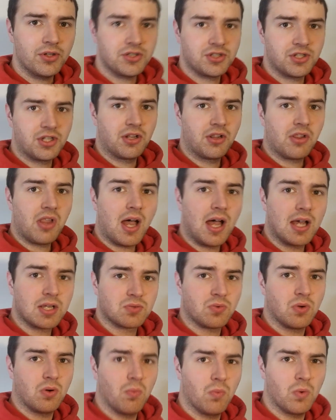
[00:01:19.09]
This is the
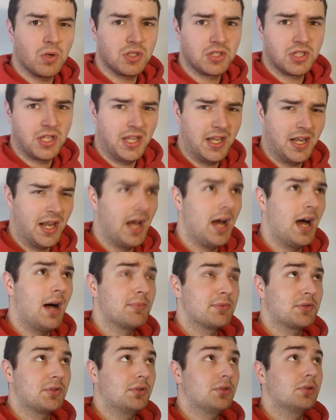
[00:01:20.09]
last one, was in
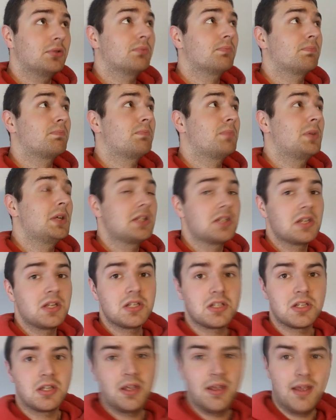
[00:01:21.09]
absolute pieces.